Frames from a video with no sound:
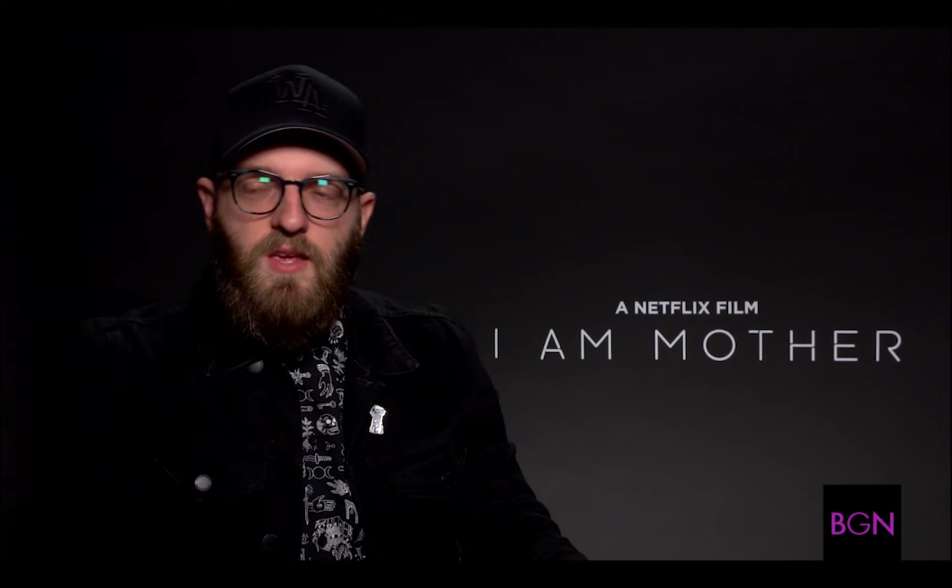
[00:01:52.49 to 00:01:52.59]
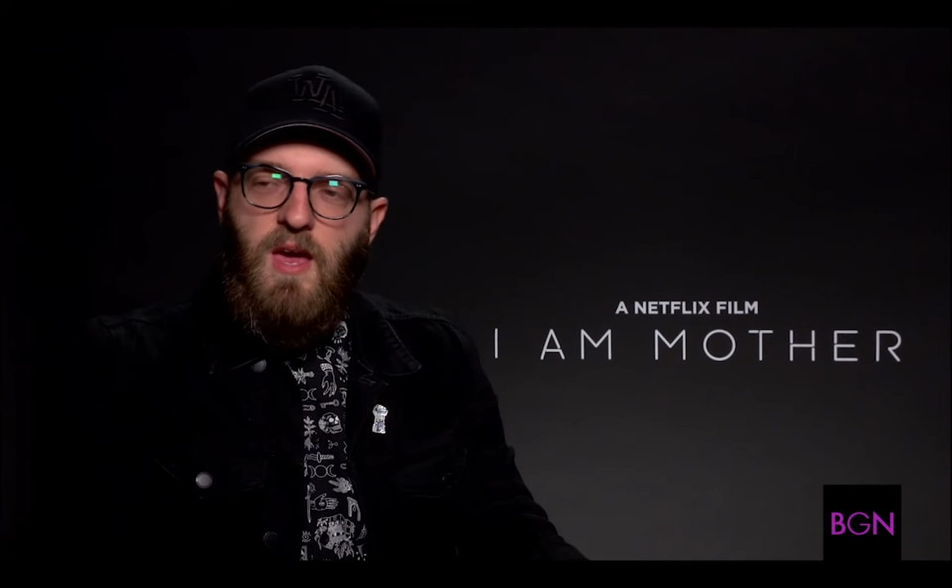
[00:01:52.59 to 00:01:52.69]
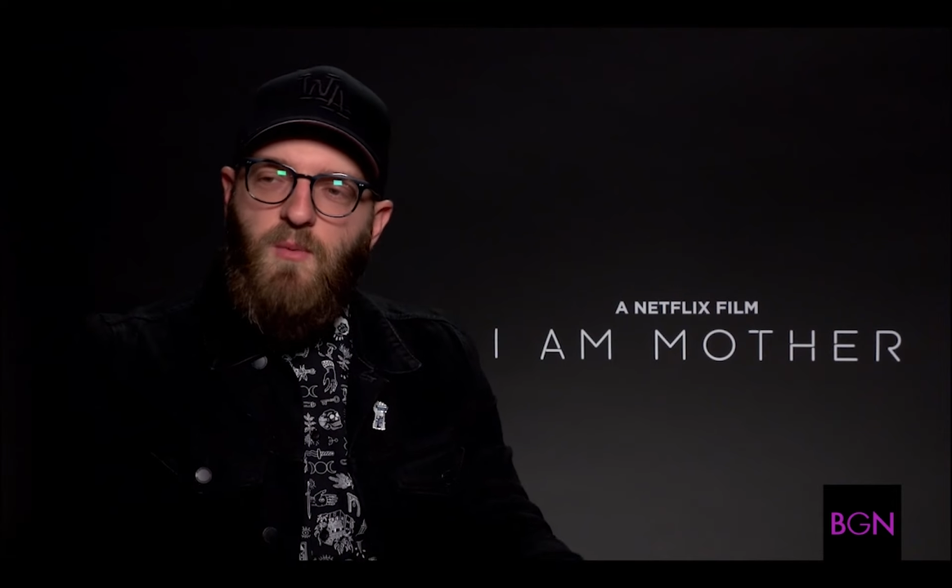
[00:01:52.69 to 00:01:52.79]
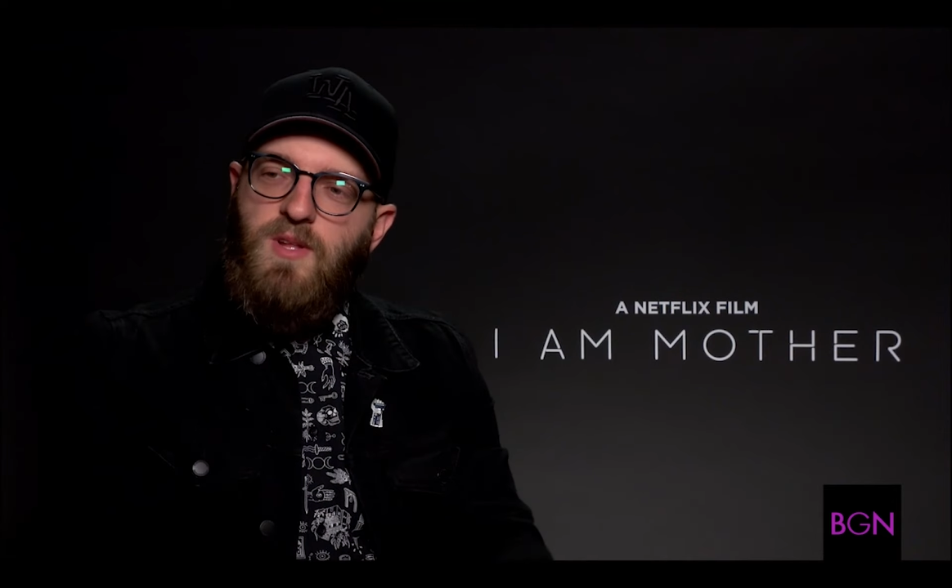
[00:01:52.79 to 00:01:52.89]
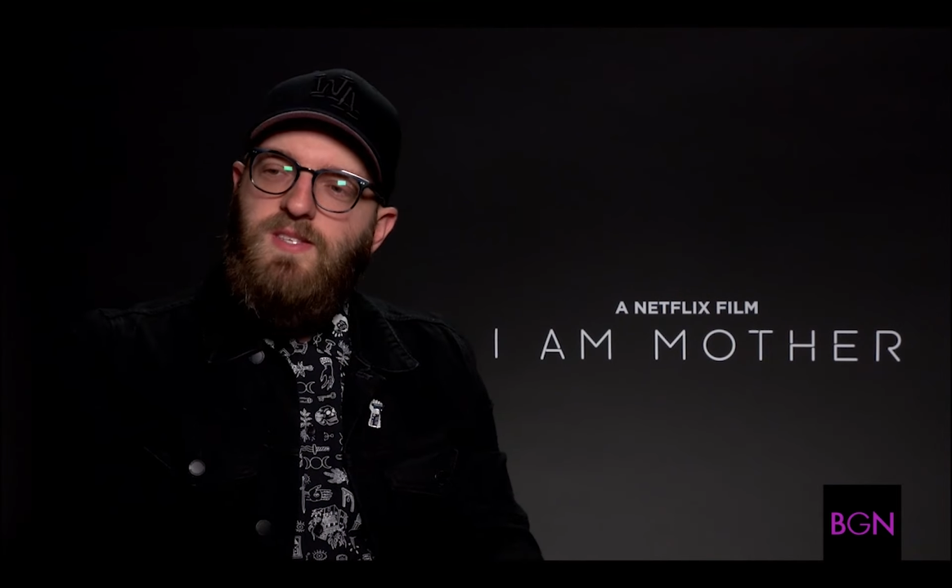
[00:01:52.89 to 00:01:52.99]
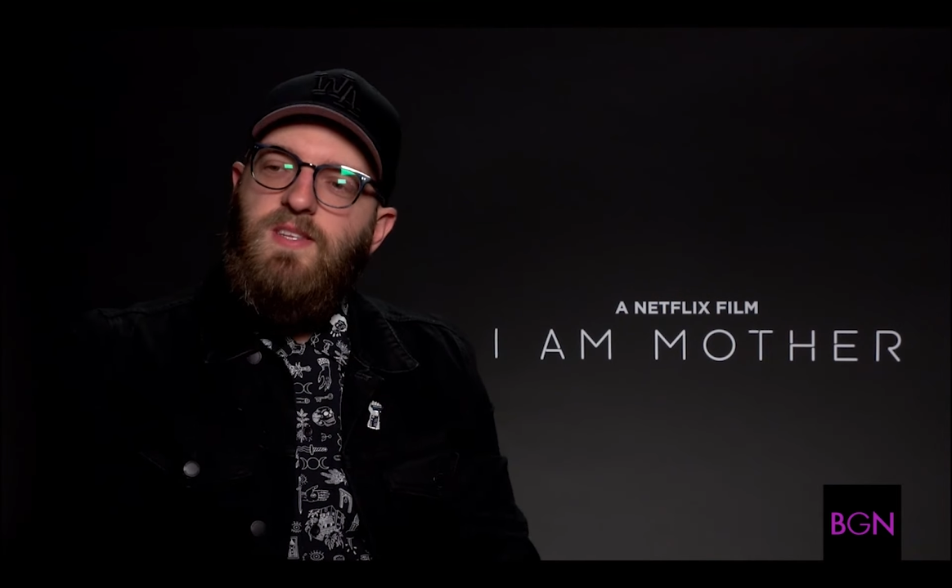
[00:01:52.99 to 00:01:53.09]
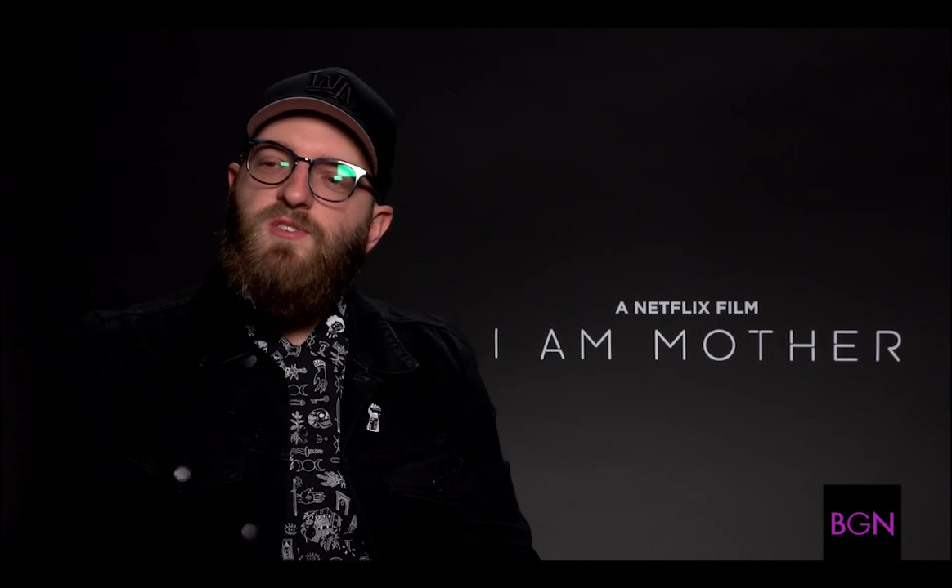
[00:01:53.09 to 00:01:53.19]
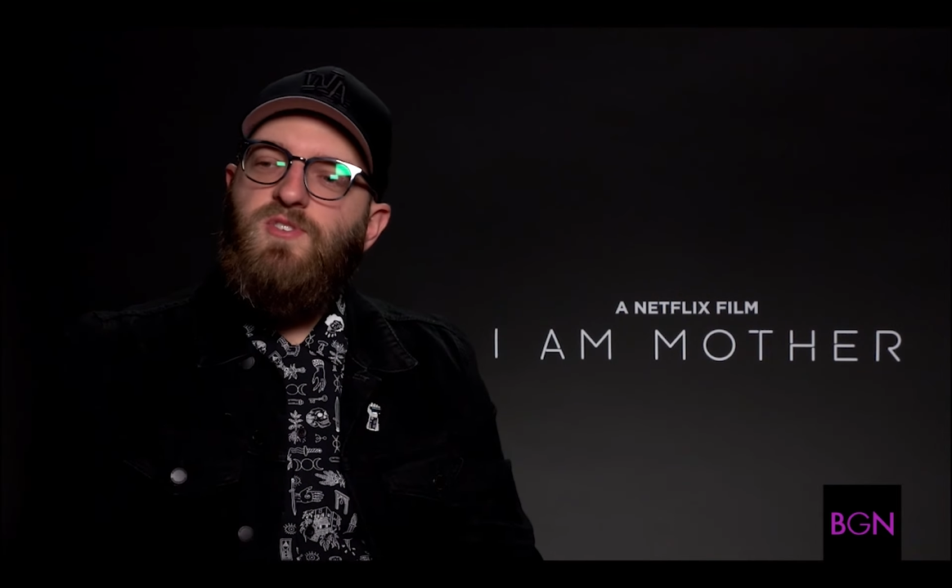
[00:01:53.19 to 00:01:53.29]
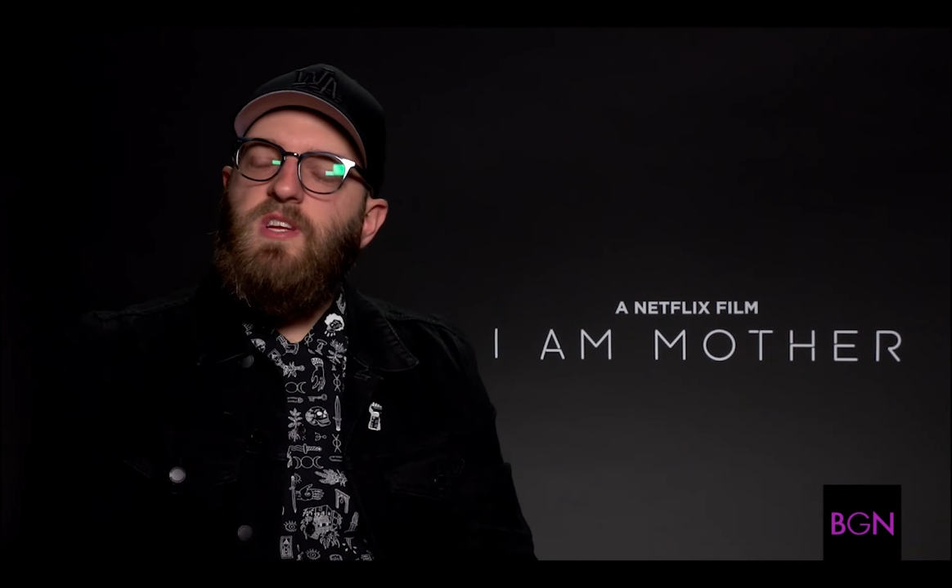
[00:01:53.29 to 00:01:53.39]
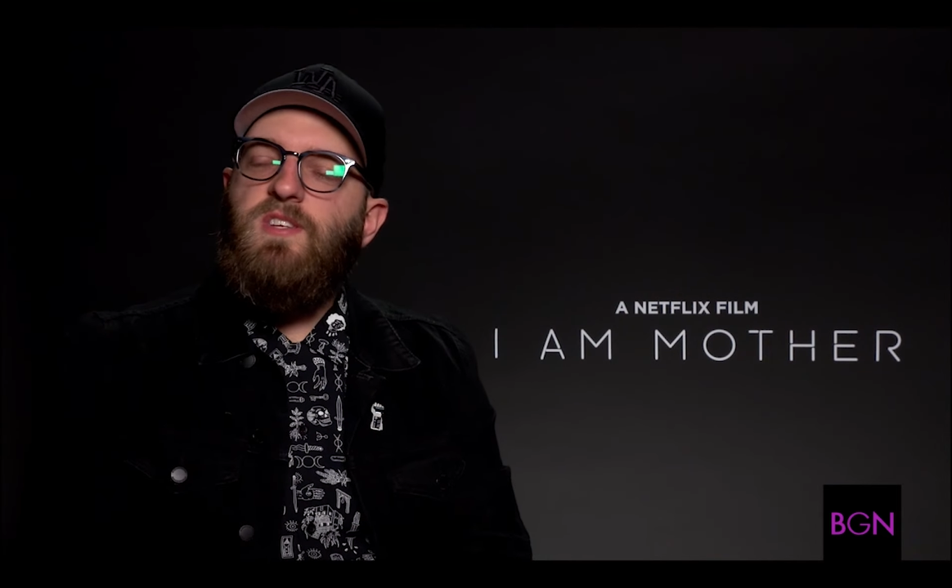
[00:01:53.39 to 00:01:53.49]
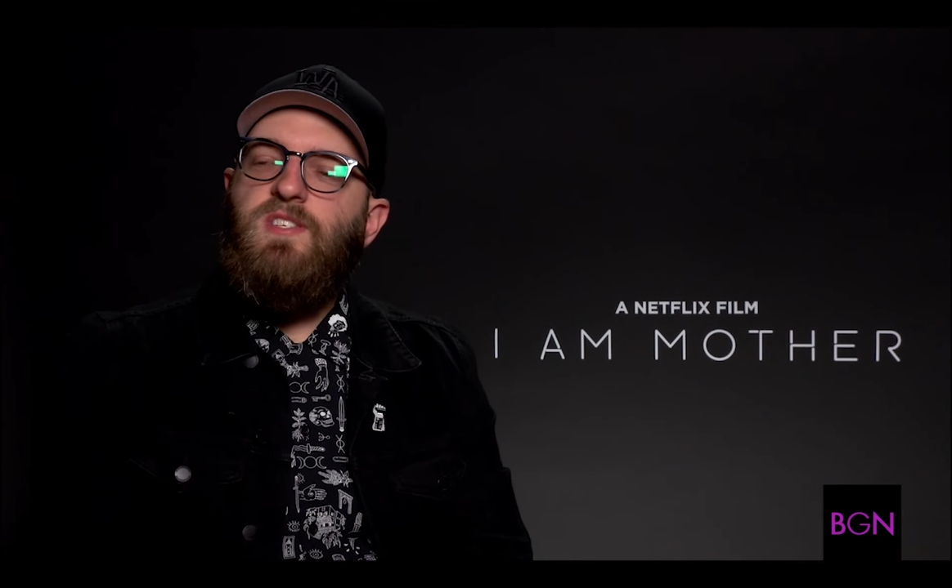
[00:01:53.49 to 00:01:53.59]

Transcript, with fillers: Yeah, well, it's an interesting